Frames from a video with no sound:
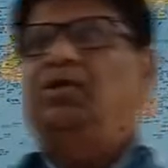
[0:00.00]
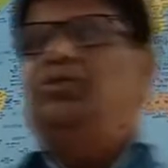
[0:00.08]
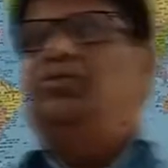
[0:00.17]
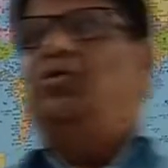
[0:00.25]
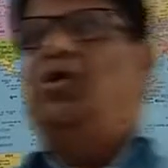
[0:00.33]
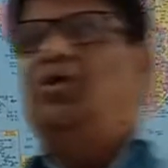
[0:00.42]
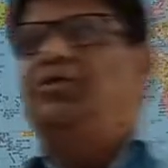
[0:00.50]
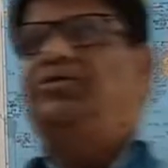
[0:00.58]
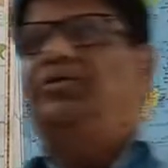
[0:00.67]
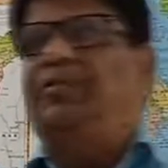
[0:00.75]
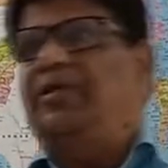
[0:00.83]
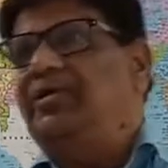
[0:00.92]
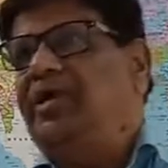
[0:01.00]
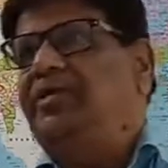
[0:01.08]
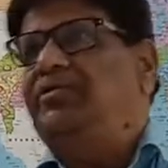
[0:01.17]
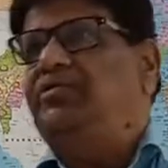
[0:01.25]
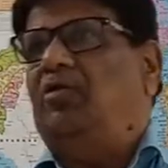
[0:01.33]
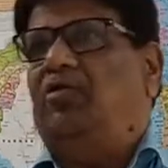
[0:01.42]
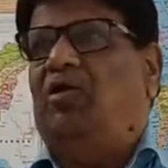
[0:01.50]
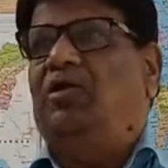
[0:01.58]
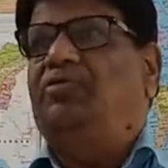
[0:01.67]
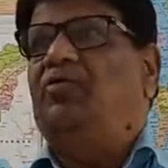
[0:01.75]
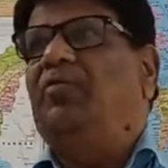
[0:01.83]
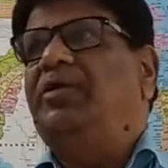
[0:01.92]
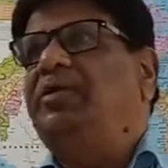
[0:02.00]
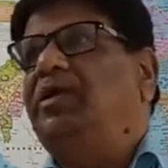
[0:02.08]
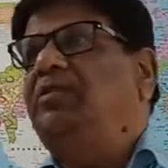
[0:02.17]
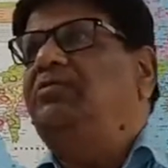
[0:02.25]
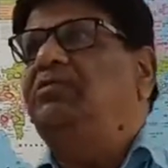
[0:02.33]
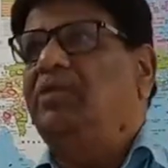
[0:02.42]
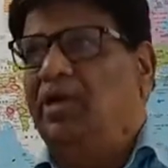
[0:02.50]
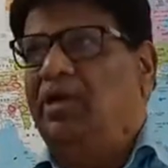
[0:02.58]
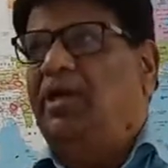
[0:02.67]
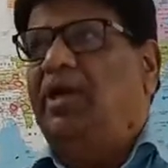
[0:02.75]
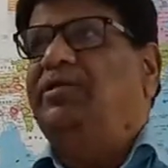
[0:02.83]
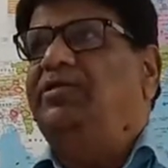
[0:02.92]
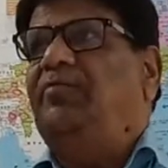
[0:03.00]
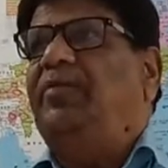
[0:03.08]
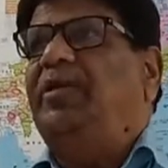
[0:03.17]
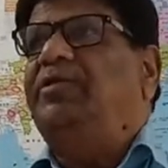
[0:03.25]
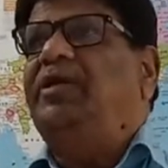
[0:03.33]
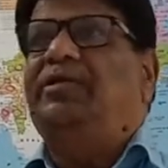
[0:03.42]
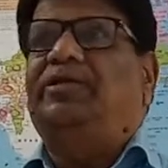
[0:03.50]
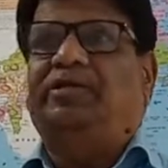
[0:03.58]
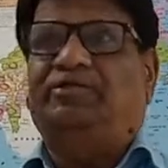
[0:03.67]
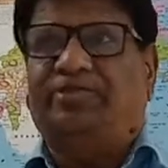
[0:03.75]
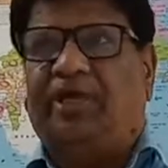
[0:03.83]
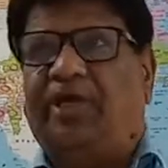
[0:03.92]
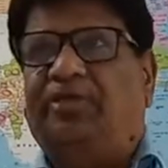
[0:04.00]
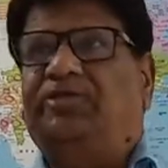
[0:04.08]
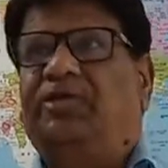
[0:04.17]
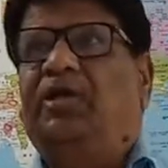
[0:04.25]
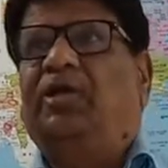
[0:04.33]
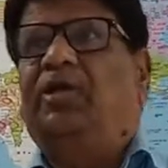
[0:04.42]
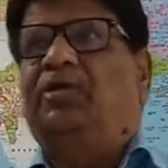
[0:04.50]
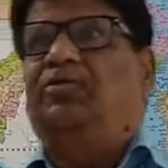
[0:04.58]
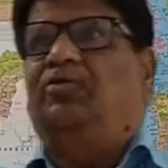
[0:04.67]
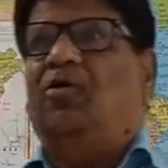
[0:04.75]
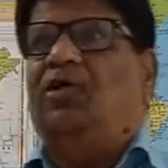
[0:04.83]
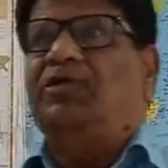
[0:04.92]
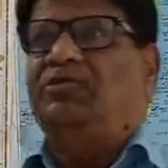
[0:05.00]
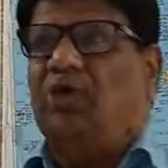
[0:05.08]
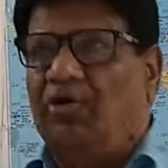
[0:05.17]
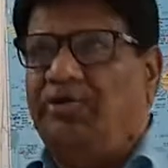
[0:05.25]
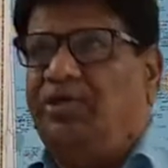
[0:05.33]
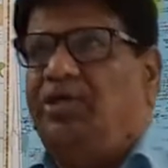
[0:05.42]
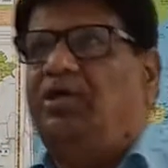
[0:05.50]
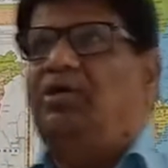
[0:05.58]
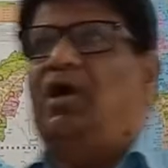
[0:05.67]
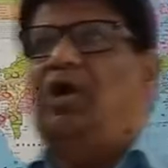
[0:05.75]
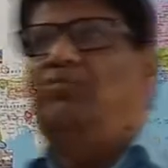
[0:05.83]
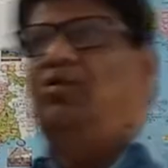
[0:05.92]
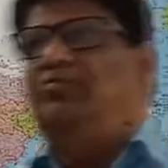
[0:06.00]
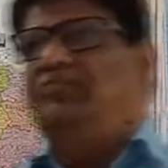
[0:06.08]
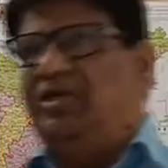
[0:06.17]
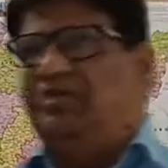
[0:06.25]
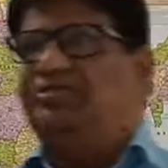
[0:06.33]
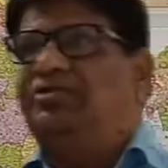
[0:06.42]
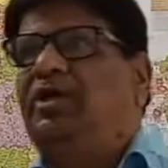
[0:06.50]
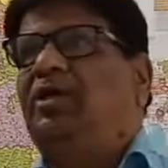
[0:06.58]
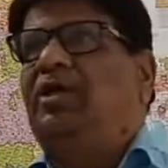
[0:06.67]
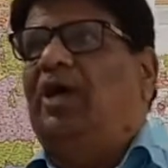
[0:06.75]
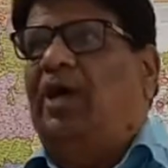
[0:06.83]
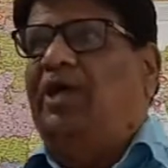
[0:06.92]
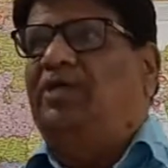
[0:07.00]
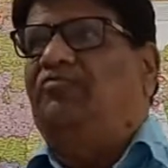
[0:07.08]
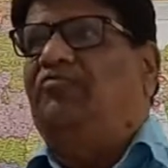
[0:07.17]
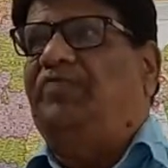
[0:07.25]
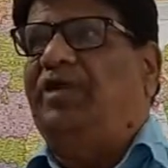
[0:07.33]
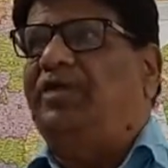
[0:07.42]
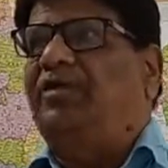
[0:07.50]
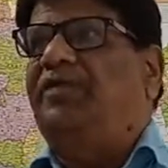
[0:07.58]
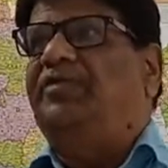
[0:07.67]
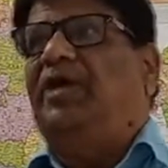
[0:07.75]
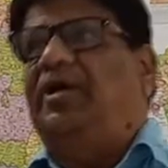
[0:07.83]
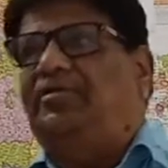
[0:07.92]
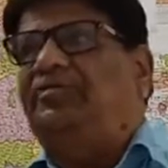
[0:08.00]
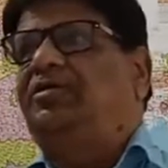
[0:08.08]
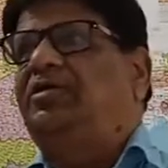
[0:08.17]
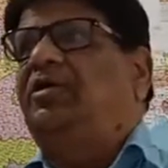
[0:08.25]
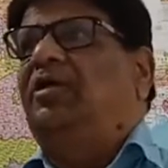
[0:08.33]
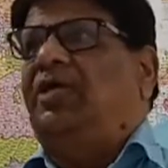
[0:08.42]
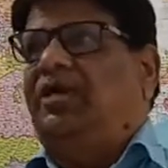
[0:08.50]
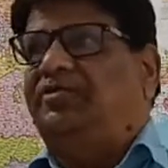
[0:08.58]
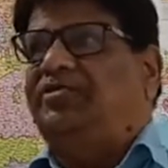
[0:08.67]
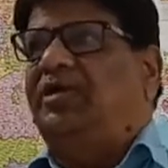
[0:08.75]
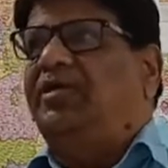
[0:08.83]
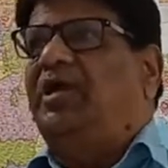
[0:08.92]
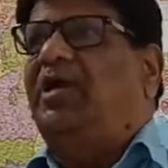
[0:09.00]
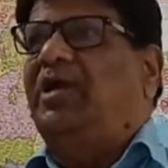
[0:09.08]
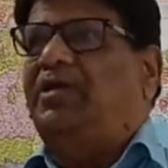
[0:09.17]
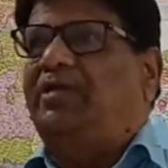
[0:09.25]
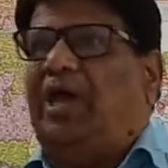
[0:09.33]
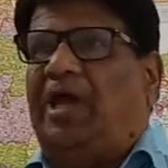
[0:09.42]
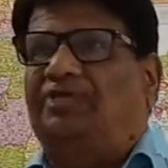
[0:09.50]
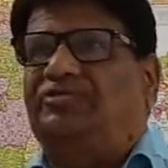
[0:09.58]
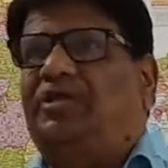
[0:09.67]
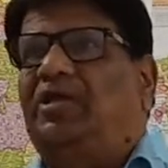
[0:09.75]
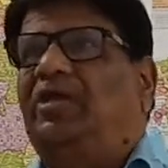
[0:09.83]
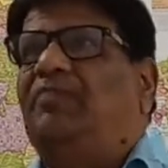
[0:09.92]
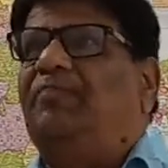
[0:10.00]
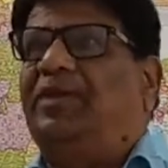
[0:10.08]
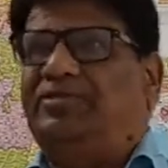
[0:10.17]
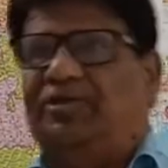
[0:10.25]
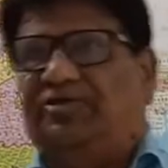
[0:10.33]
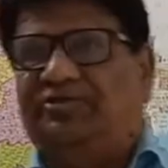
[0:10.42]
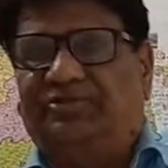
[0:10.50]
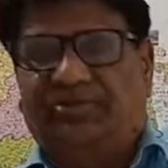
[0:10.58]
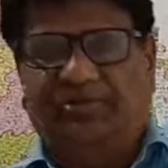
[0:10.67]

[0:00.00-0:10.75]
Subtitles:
not dependent or dominion, independent state, no authority above this, and free conduct, internal and external matters.